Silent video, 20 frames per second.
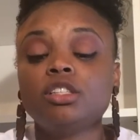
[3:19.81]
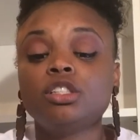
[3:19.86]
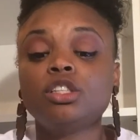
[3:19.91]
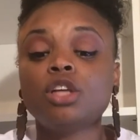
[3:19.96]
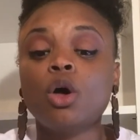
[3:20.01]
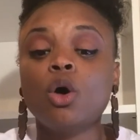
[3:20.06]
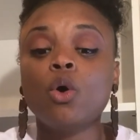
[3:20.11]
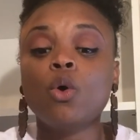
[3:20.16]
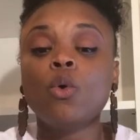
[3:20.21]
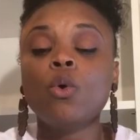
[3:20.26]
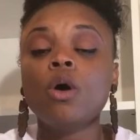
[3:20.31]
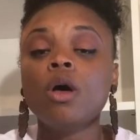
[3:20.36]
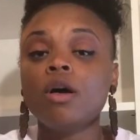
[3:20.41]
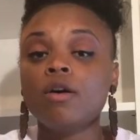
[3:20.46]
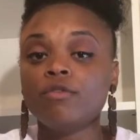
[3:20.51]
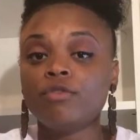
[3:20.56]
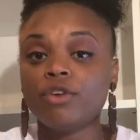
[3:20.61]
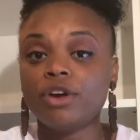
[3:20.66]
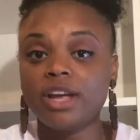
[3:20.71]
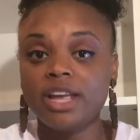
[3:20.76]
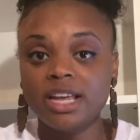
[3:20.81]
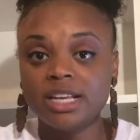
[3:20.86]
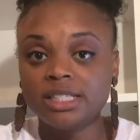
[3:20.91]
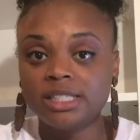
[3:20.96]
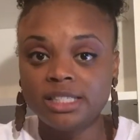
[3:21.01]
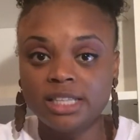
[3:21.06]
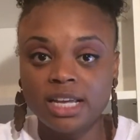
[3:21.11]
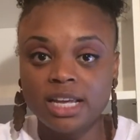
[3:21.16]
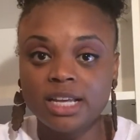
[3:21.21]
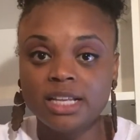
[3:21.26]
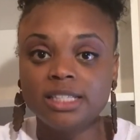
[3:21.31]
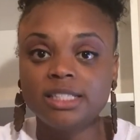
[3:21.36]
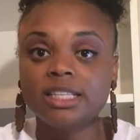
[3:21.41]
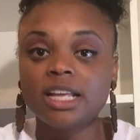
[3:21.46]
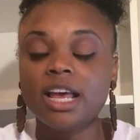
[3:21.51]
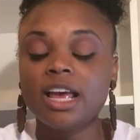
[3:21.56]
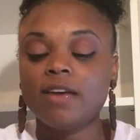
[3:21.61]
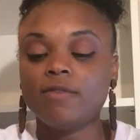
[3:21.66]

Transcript: So for instance,